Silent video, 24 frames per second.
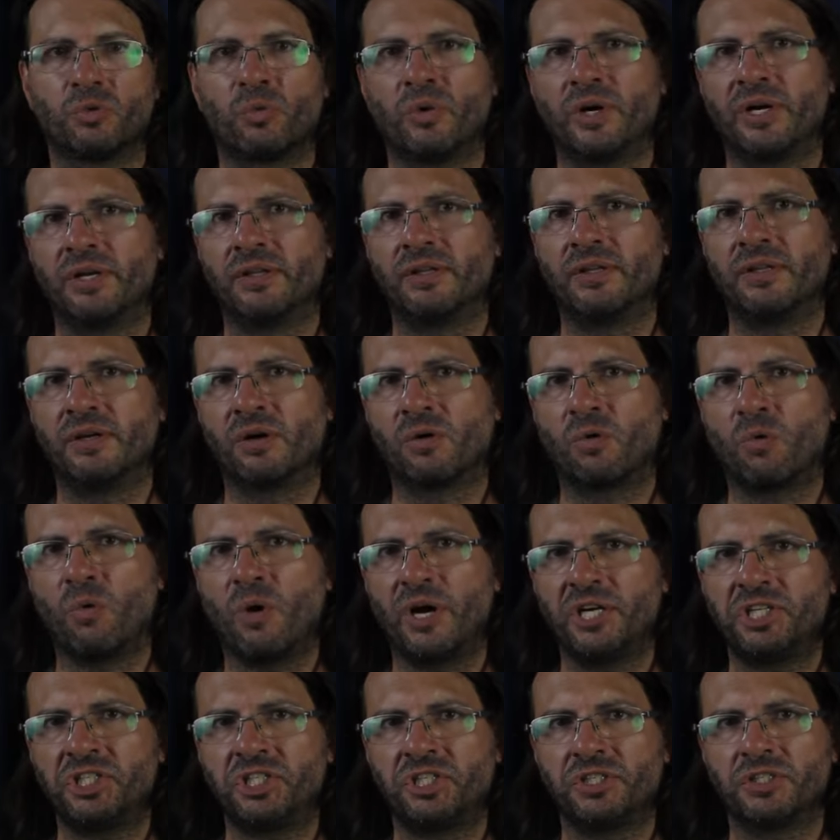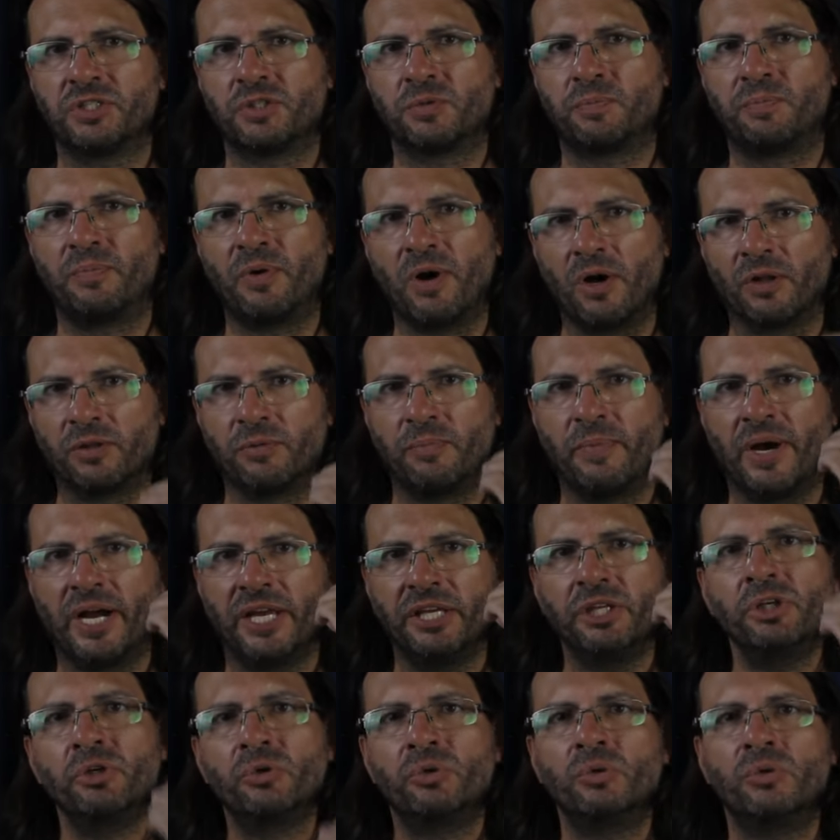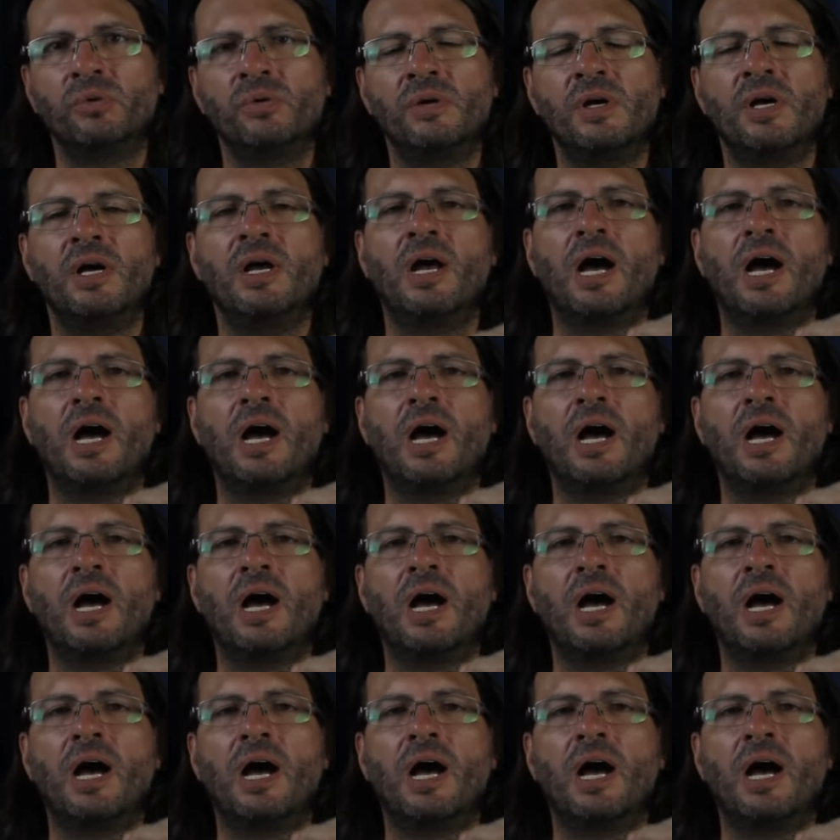where the questions brought by you,